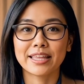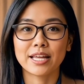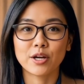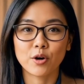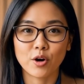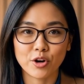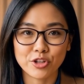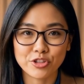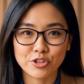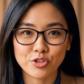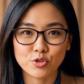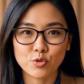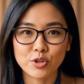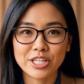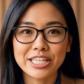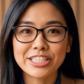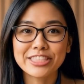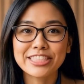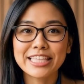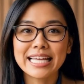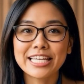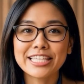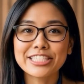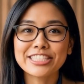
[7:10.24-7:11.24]
there are three
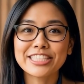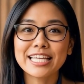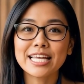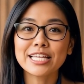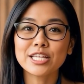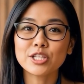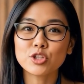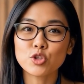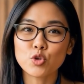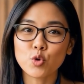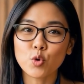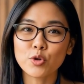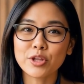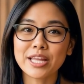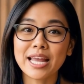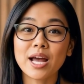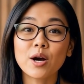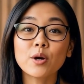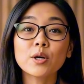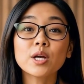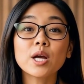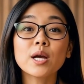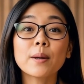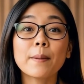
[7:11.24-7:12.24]
things that control the
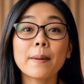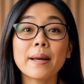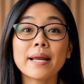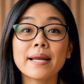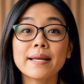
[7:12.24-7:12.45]
outcome: